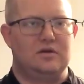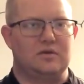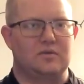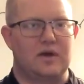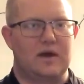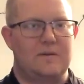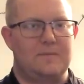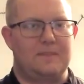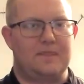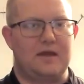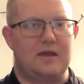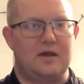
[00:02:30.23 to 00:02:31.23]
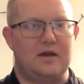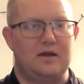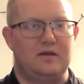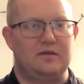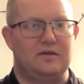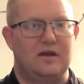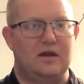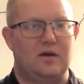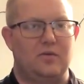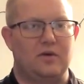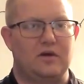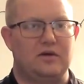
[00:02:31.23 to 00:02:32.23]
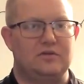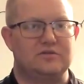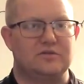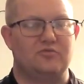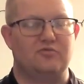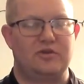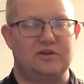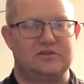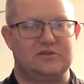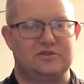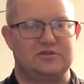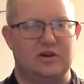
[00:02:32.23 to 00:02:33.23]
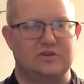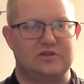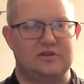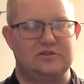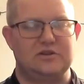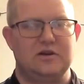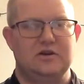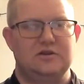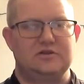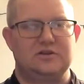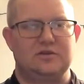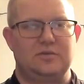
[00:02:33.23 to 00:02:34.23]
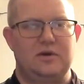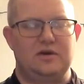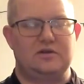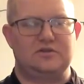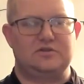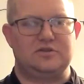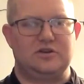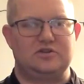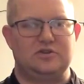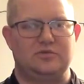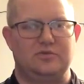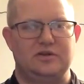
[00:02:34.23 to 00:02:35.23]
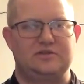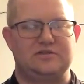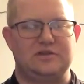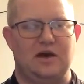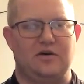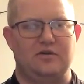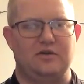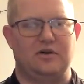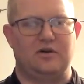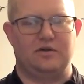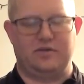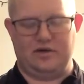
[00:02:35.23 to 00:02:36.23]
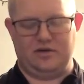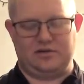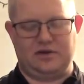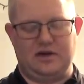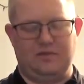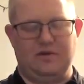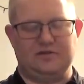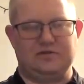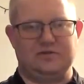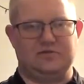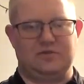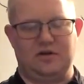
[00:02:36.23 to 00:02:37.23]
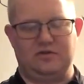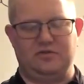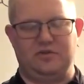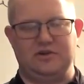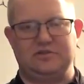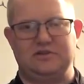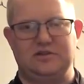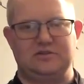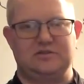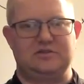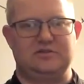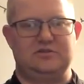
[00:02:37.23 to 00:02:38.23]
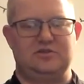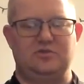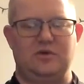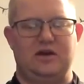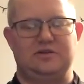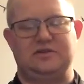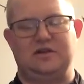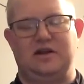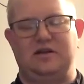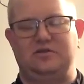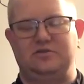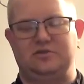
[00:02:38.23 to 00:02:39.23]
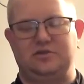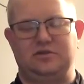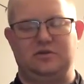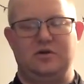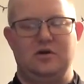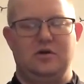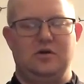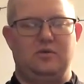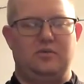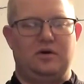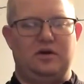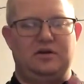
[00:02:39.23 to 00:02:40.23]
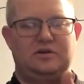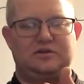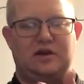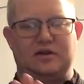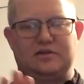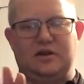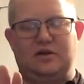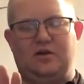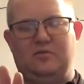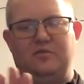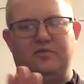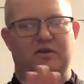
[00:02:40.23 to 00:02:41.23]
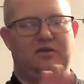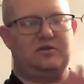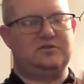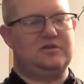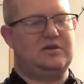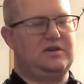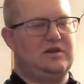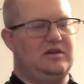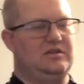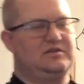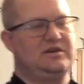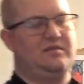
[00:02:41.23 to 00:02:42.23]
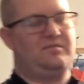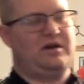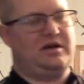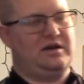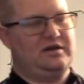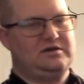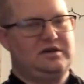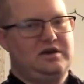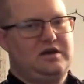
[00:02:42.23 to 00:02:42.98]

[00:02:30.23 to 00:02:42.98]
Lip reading: Okay, and now we're going to do some wrist stretches. So the way you can stretch your wrists out, or the kind of muscles around your wrists, is two ways that I usually do. One is I take all my fingers and the top of my hand,